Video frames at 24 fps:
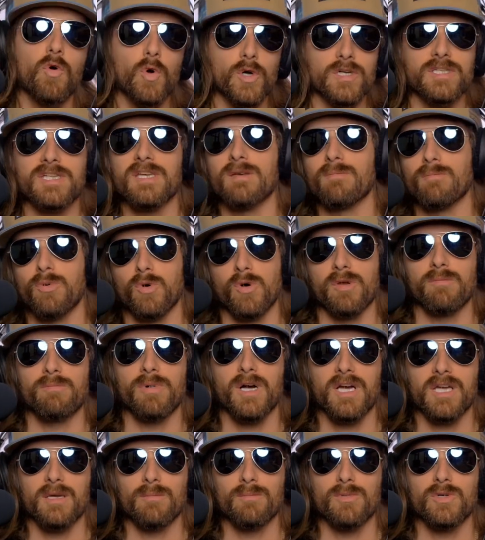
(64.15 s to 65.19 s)
14-point
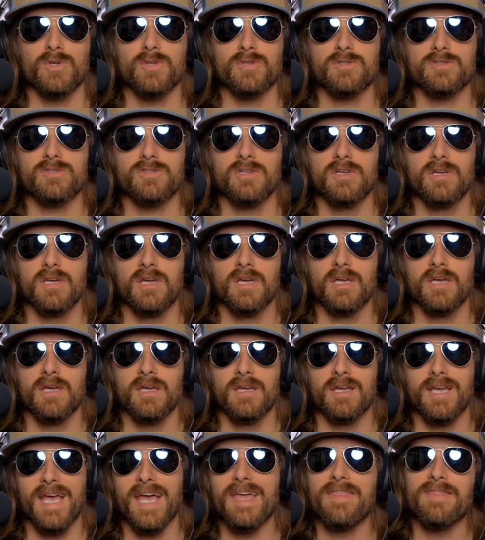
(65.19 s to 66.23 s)
bucking bulls.
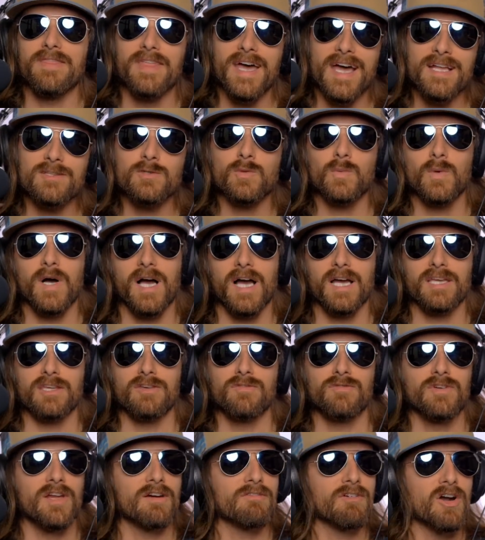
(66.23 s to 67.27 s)
Oh, and that's why
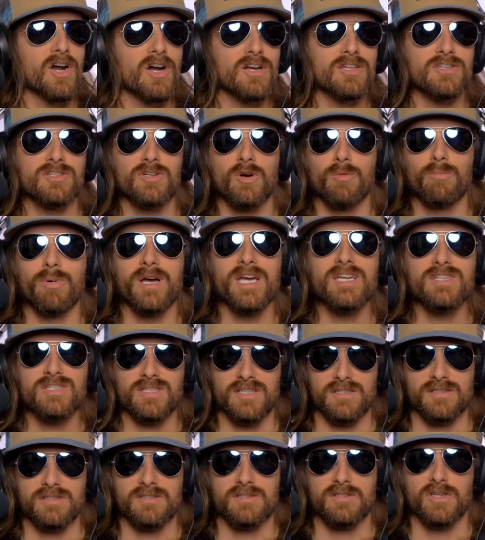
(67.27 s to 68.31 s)
you've never heard of
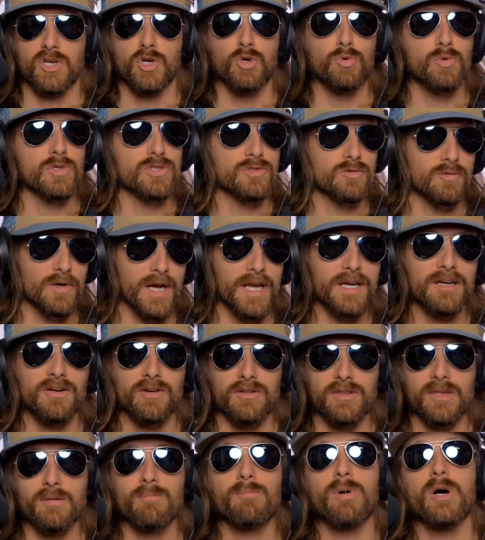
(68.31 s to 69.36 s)
Dobacious, who was ranker
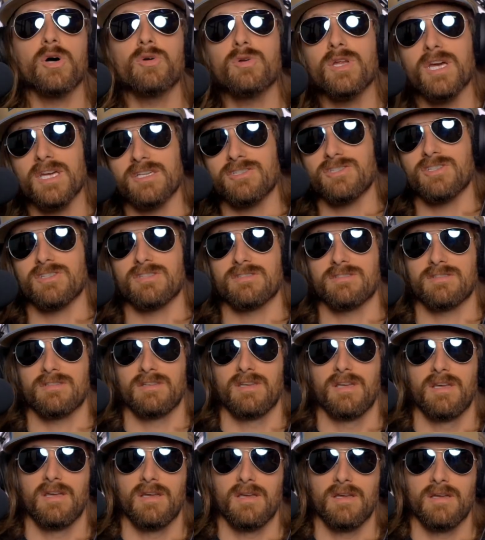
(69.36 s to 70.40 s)
than Bodacious.
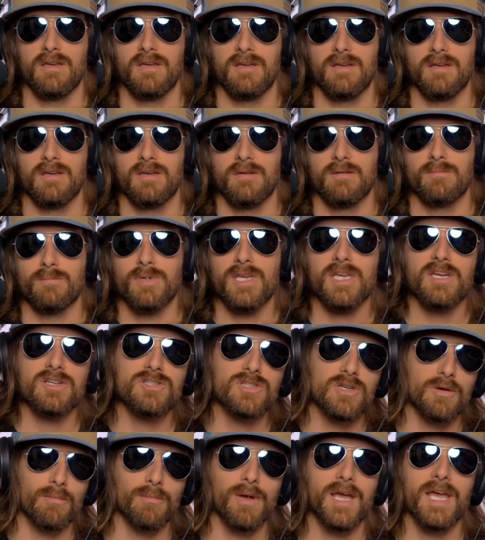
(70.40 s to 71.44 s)
What?
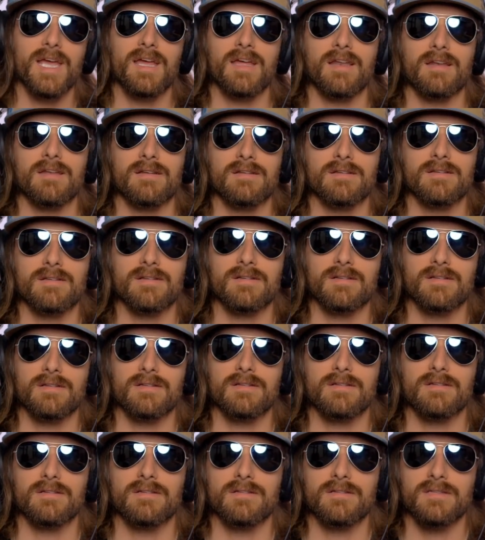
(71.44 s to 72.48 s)
Because your man
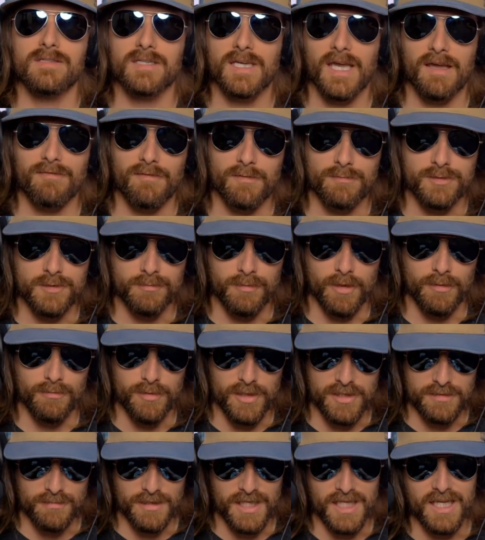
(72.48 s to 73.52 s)
gave him
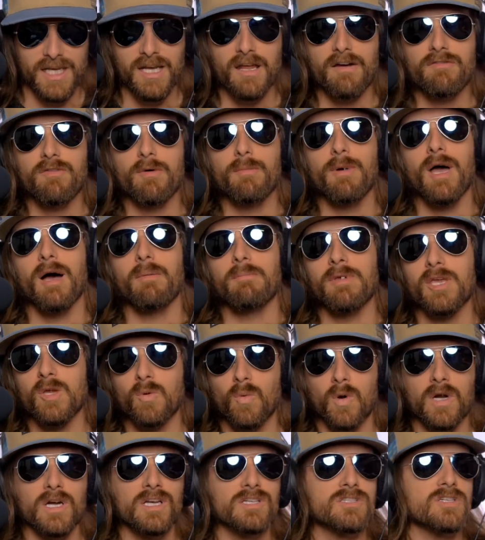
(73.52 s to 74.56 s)
Brisby. Enough about me.
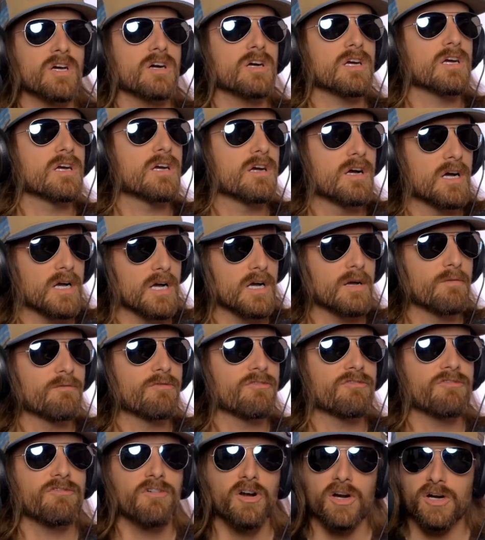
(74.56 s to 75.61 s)
We're going to talk
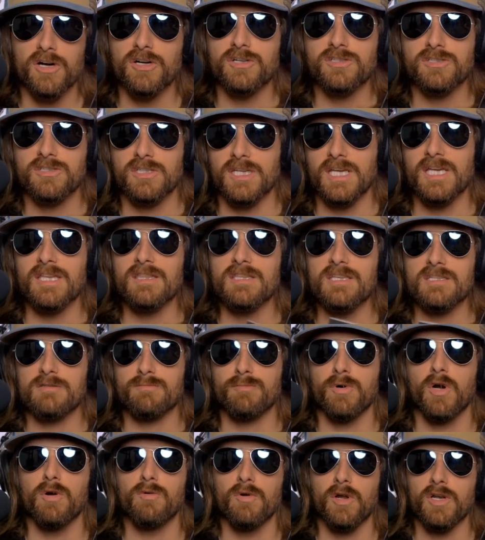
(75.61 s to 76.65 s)
first in this
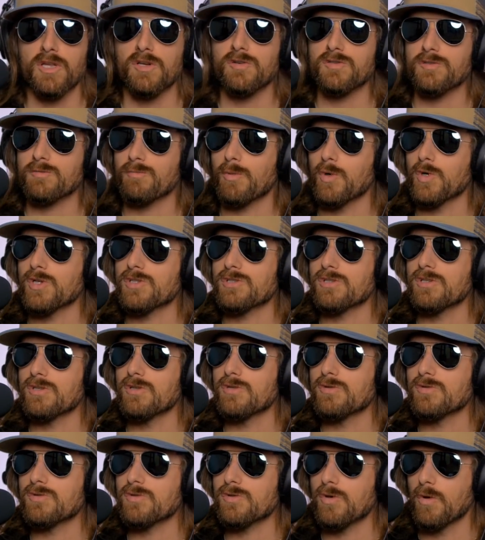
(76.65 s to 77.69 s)
ProRodeo Sports
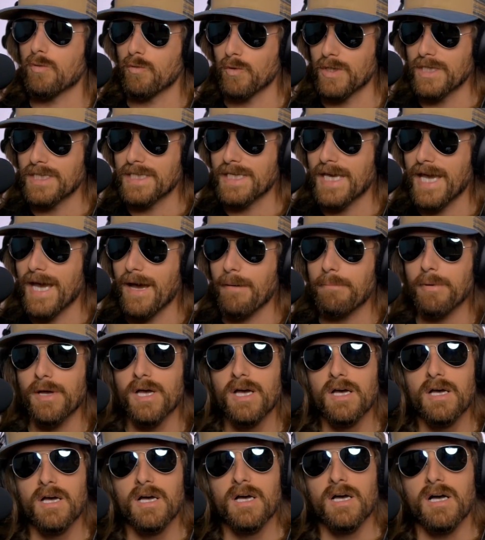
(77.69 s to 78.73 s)
News recap
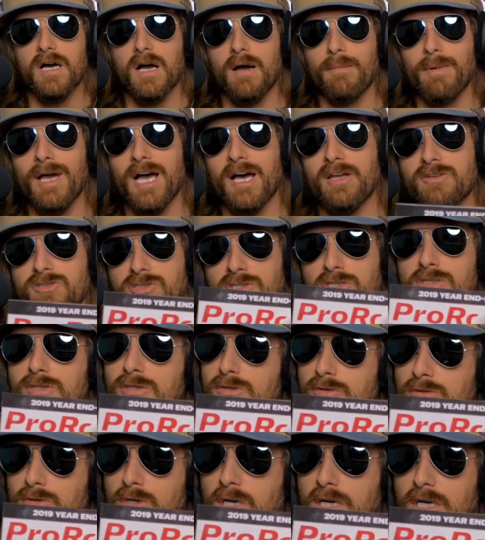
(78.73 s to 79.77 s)
about
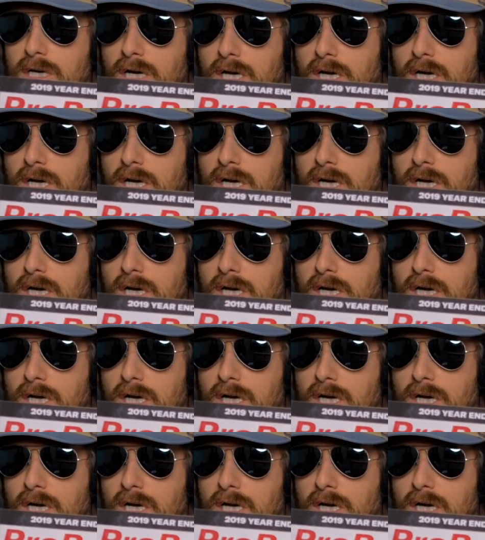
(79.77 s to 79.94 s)
two